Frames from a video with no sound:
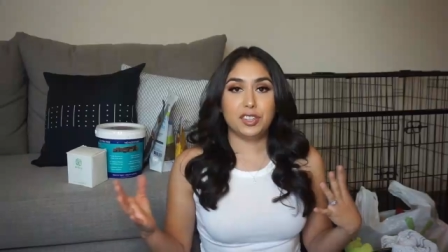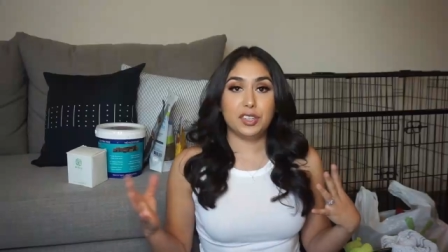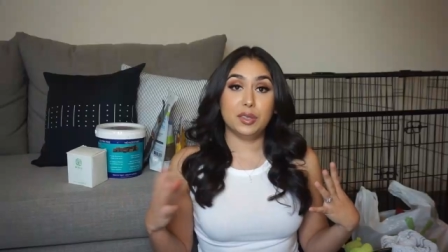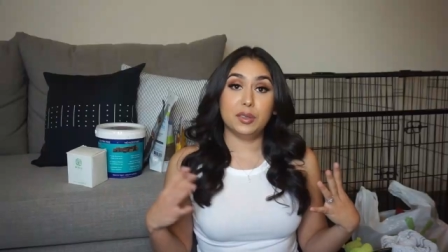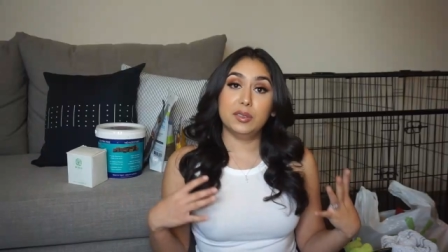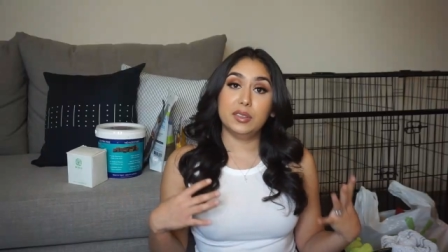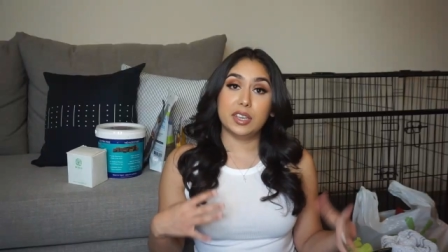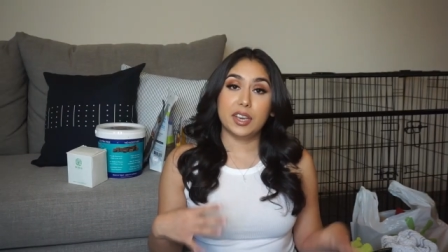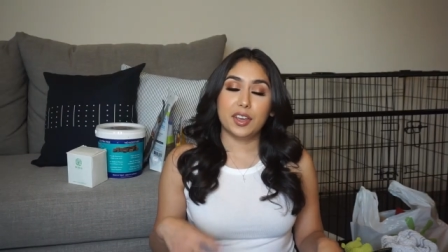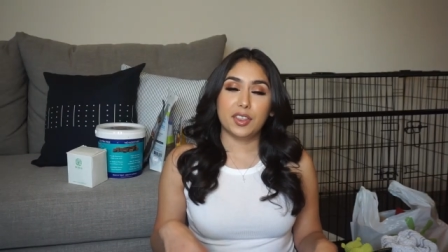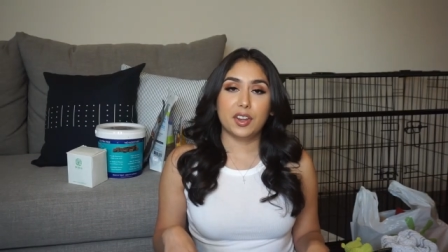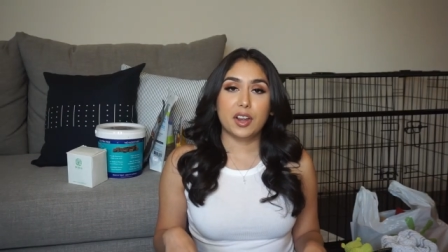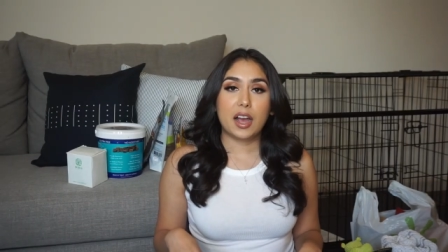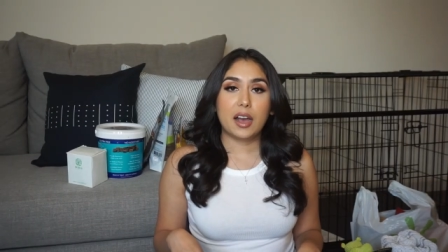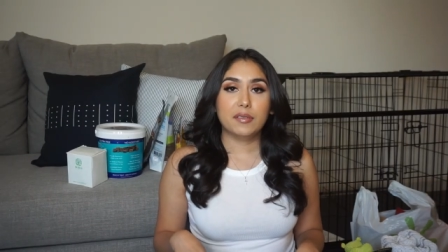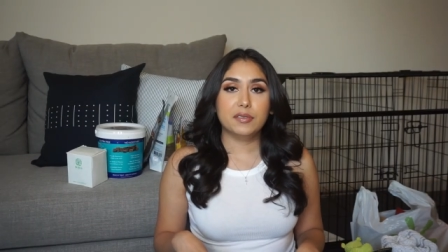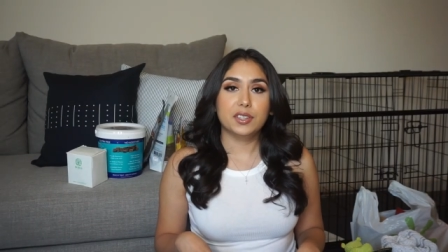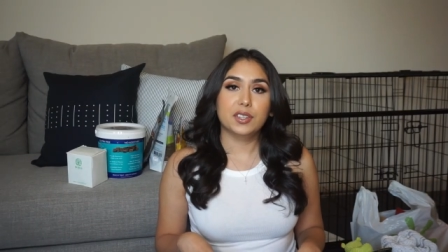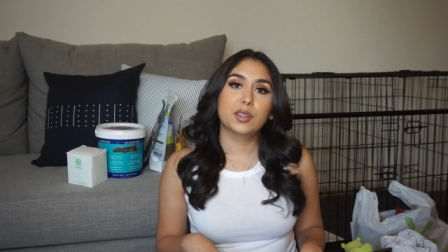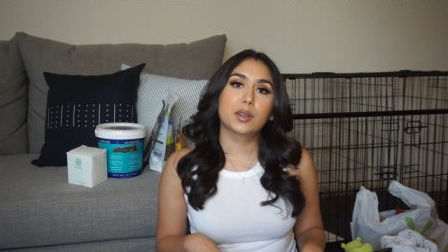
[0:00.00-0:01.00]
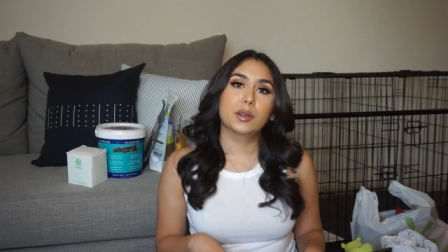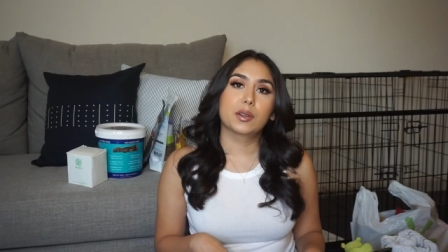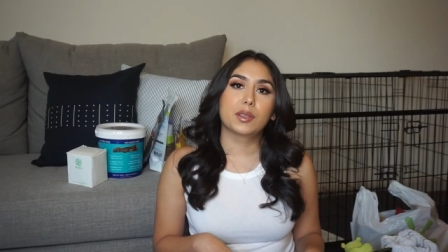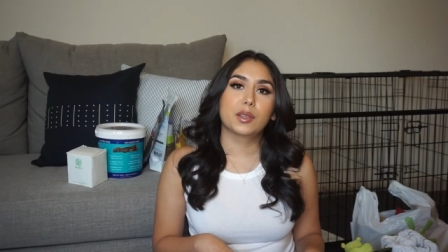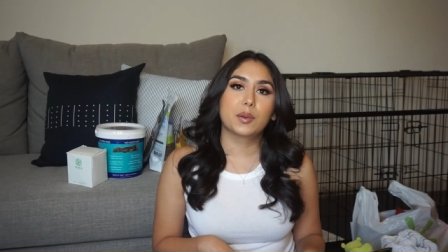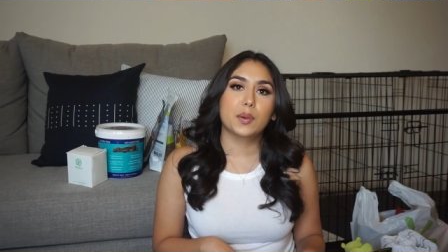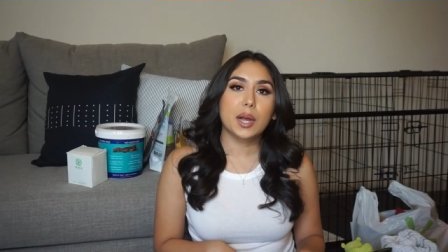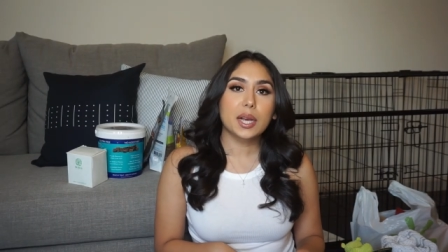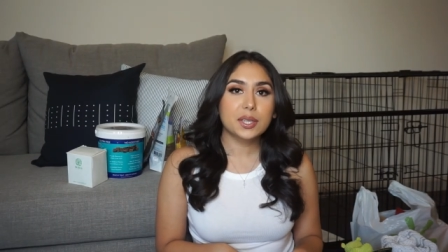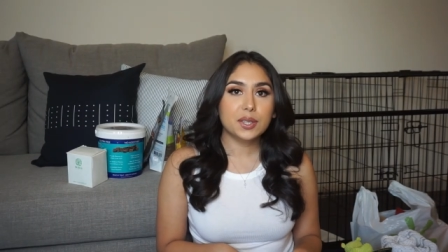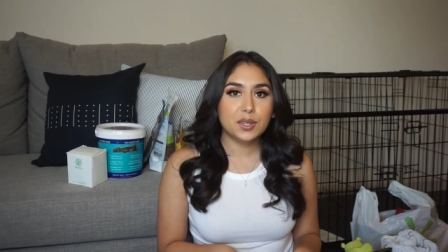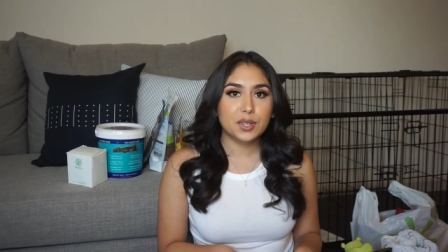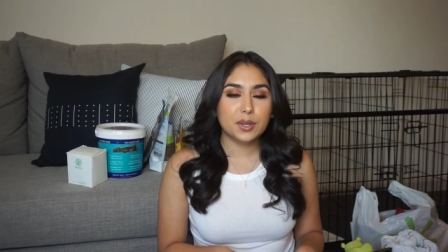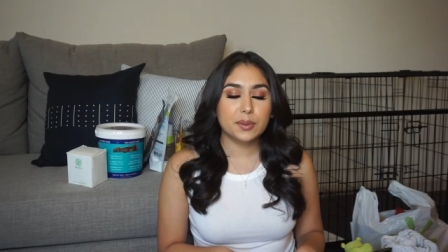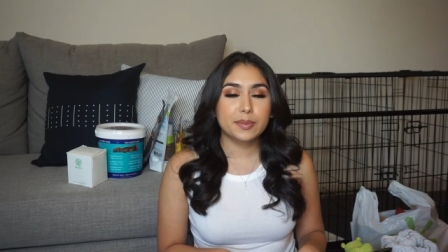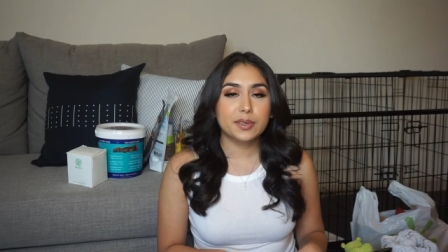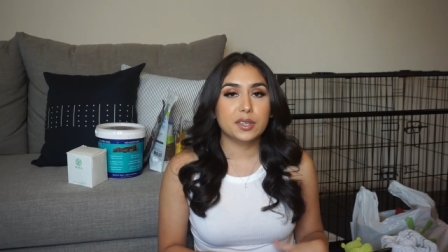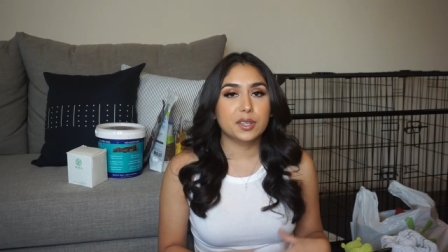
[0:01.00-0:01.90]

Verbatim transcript: to use the other half to go to the restroom.